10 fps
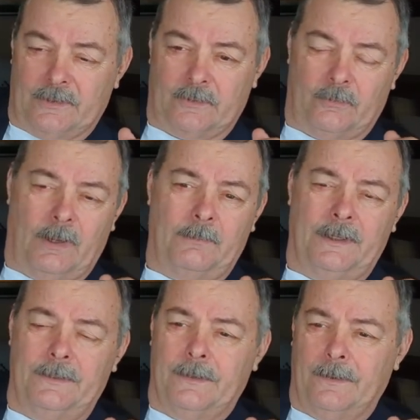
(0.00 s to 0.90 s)
So I
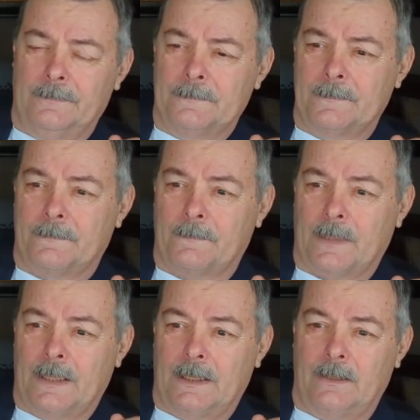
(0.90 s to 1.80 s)
went in there
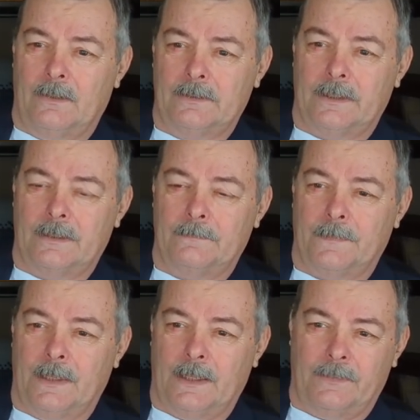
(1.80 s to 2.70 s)
and I looked at it
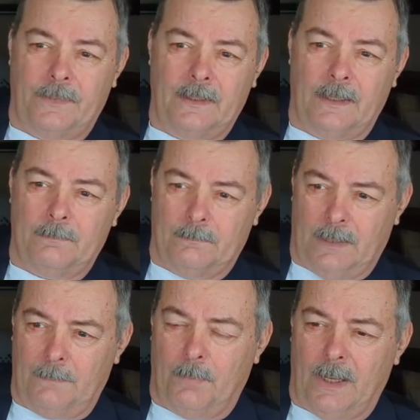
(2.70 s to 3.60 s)
and I think I,
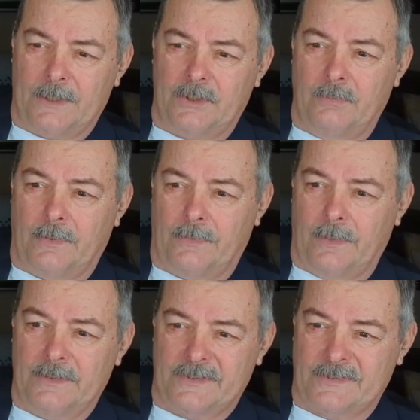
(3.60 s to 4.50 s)
I bought two of the
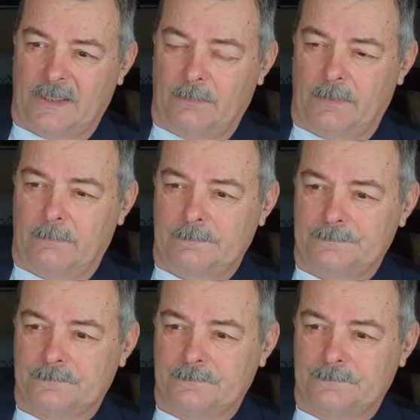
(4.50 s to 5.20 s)
things to sample them.